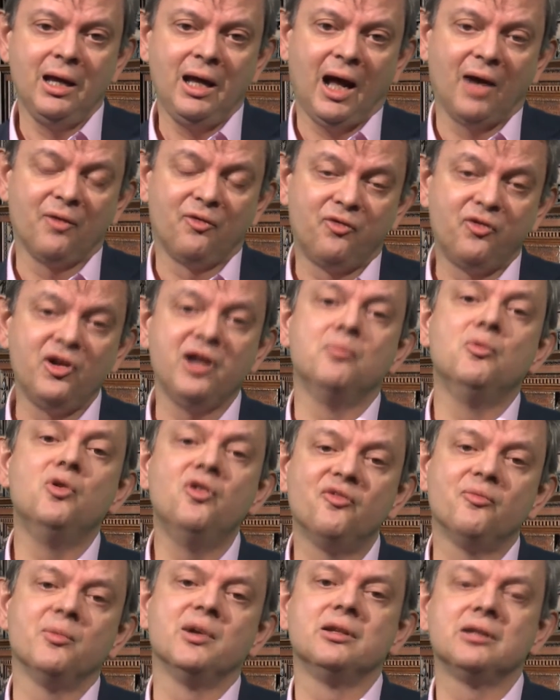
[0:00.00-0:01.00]
have free
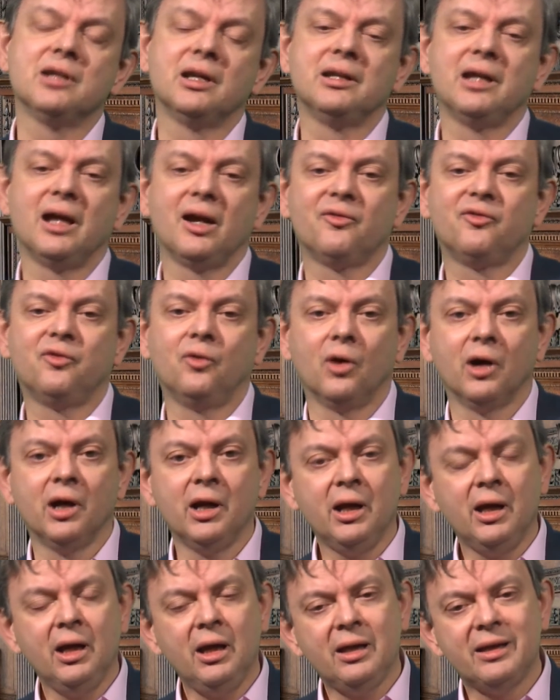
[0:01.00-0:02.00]
movement, and therefore
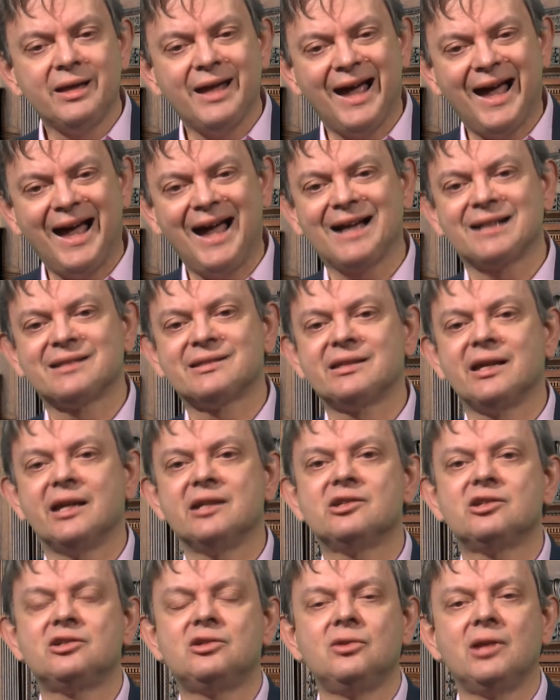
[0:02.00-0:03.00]
the
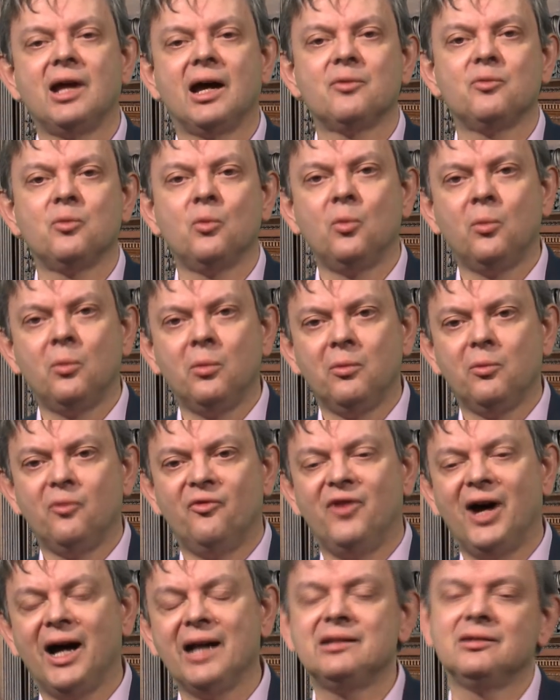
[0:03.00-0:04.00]
access to that
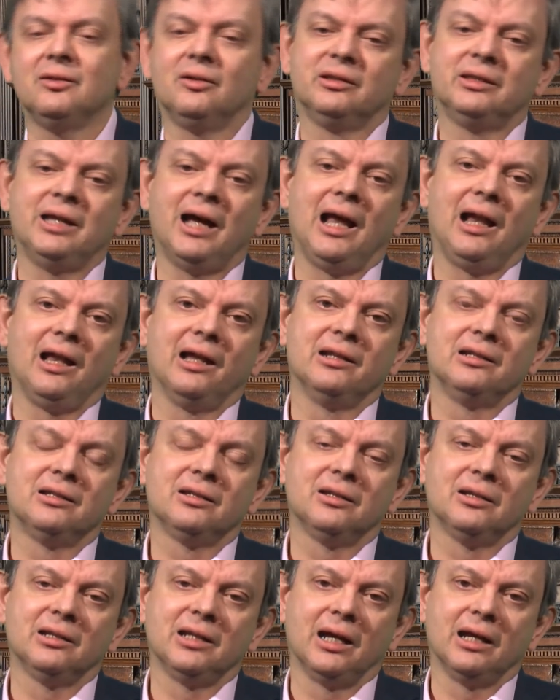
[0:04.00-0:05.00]
vital talent
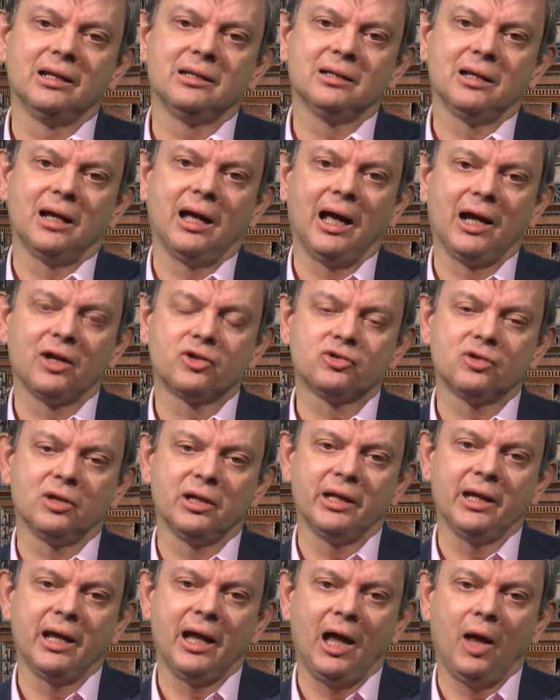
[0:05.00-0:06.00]
that
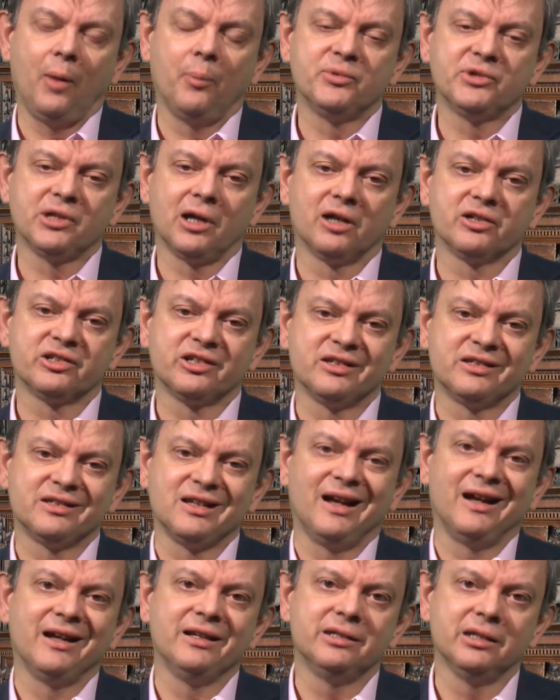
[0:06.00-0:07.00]
actually helps our
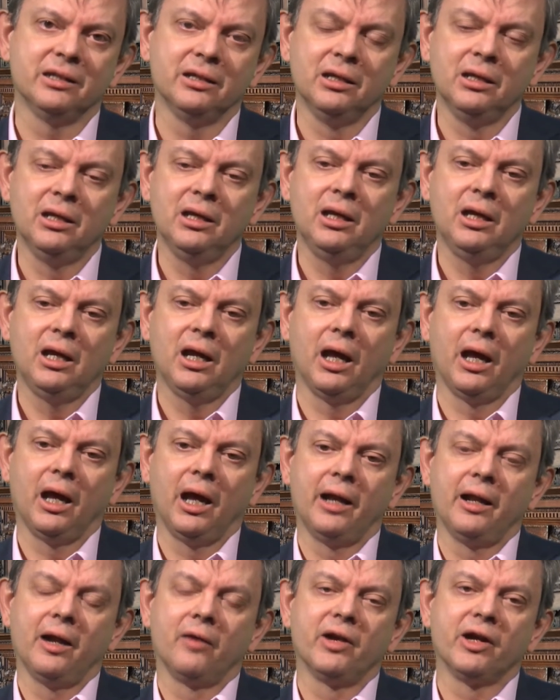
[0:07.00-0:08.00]
society
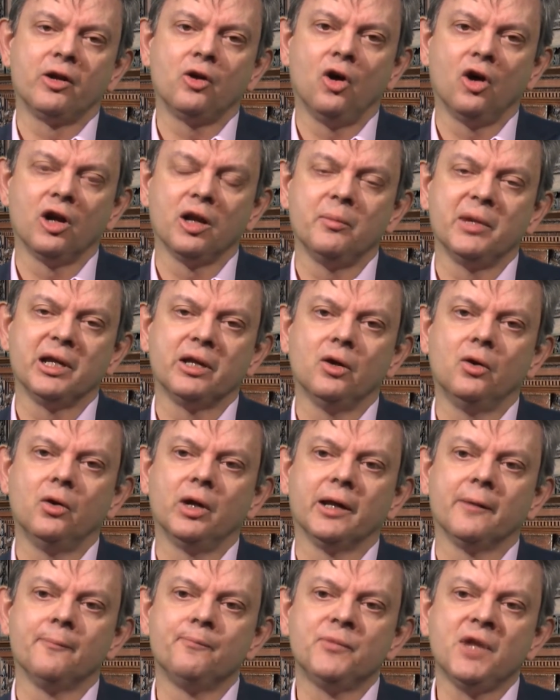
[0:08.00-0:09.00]
and our economy
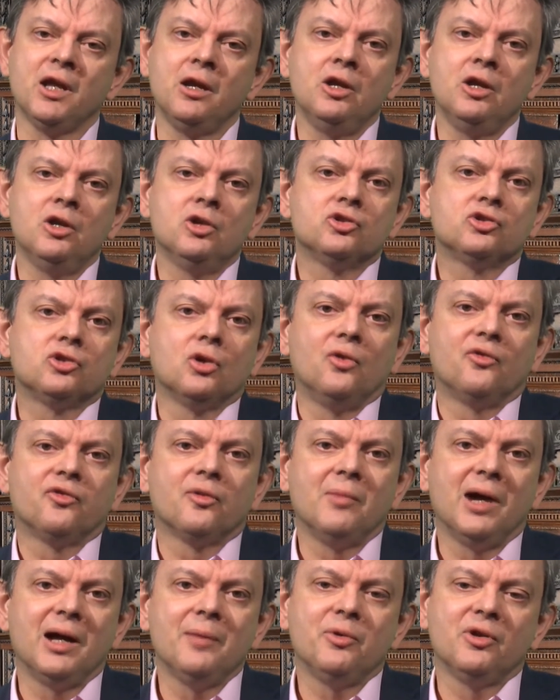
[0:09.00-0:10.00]
going. So
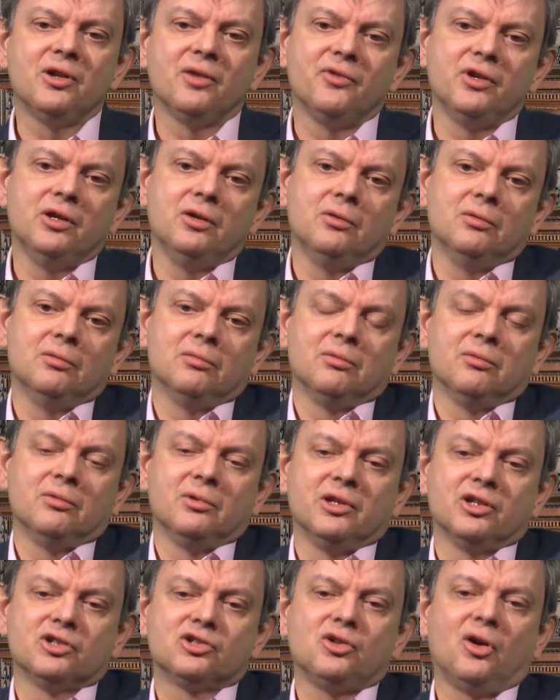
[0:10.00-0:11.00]
from my point of view,
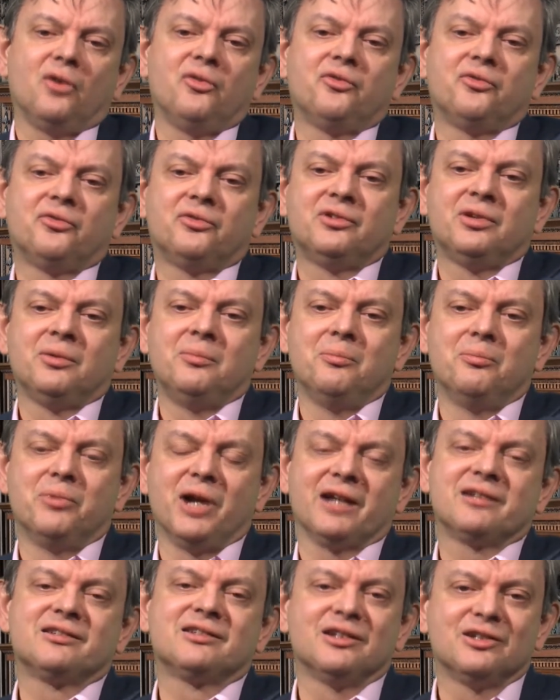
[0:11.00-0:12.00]
the soft
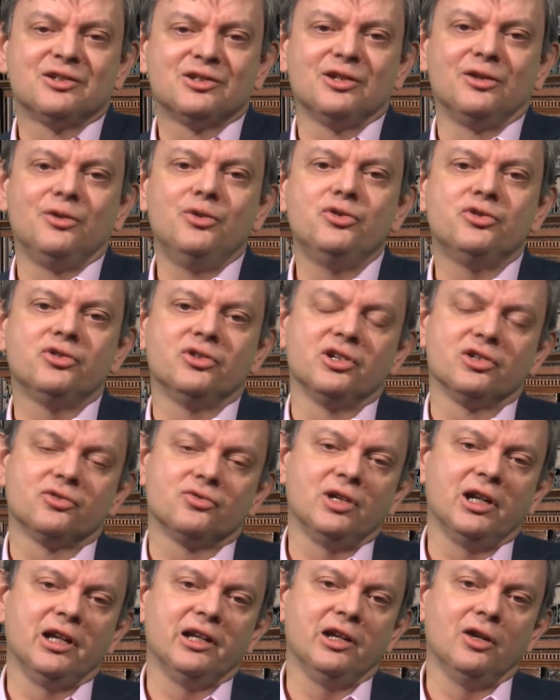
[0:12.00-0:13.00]
Brexit solution is
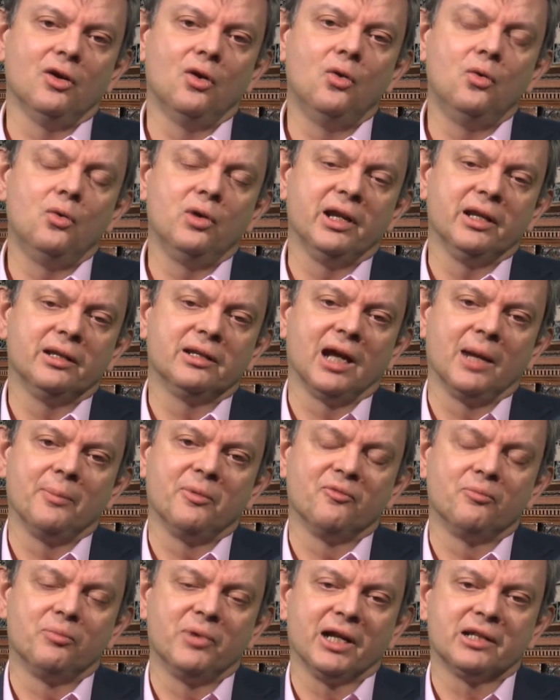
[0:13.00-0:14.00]
really the only type
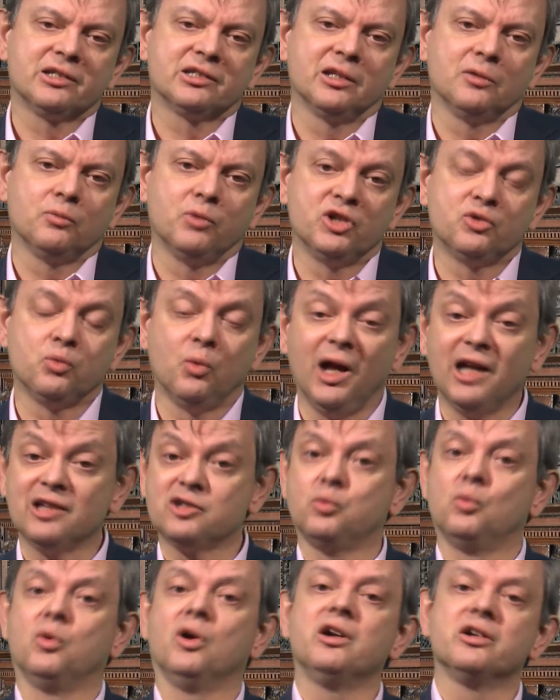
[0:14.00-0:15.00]
of Brexit which,
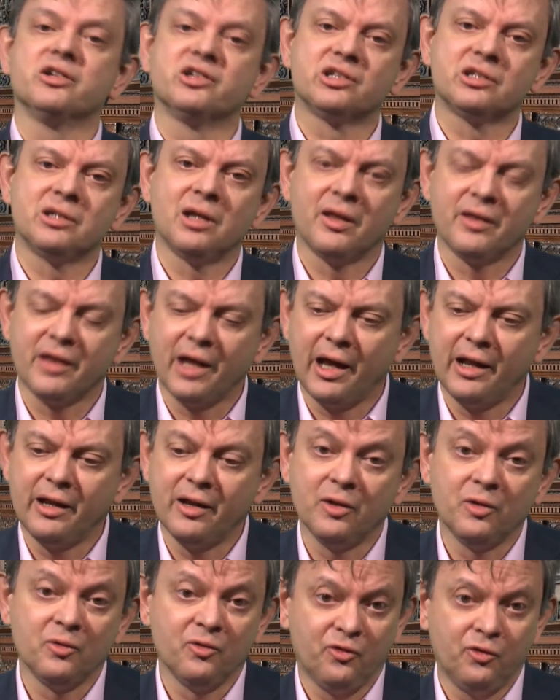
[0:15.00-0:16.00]
whilst worse
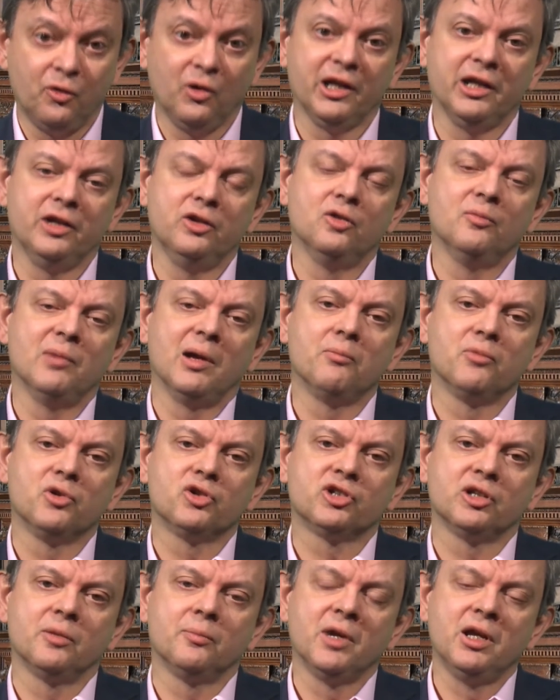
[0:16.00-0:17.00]
than full EU
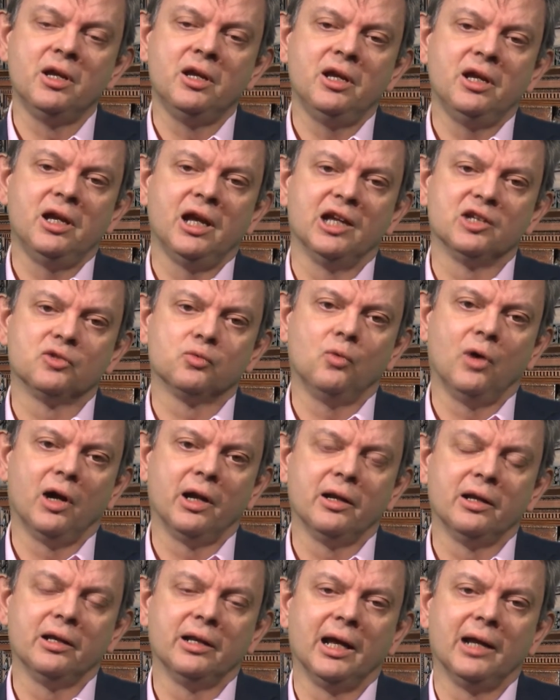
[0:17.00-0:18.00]
membership, is
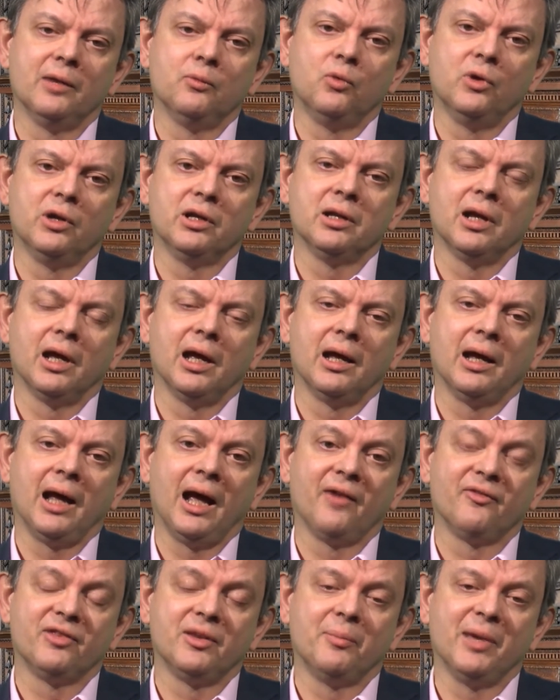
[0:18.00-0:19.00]
one that would
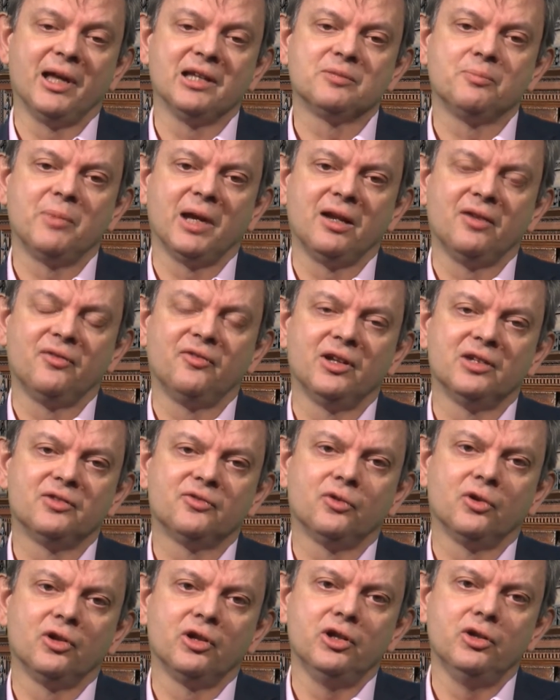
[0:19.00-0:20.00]
have the best benefits
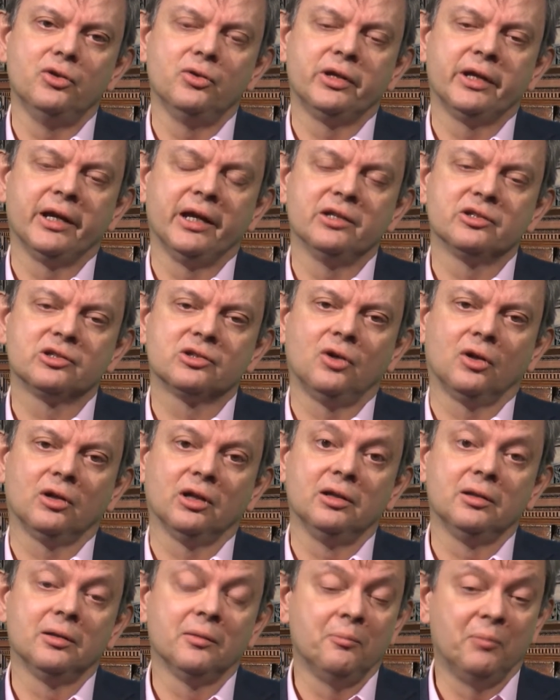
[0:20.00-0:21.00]
for the UK and
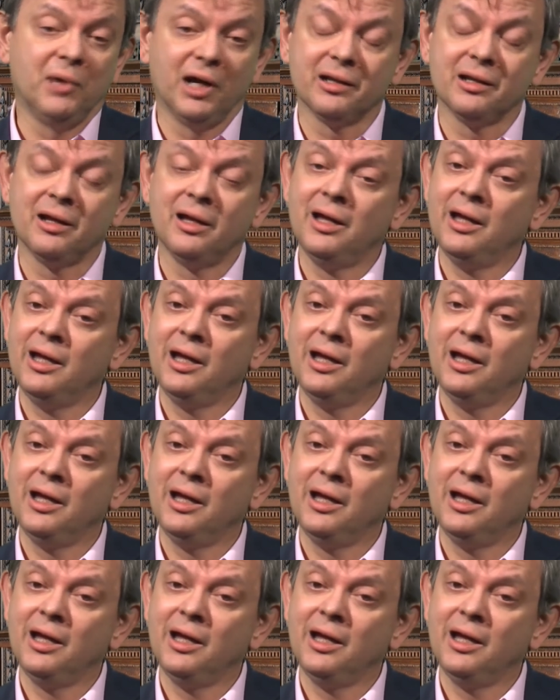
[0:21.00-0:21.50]
Scotland. But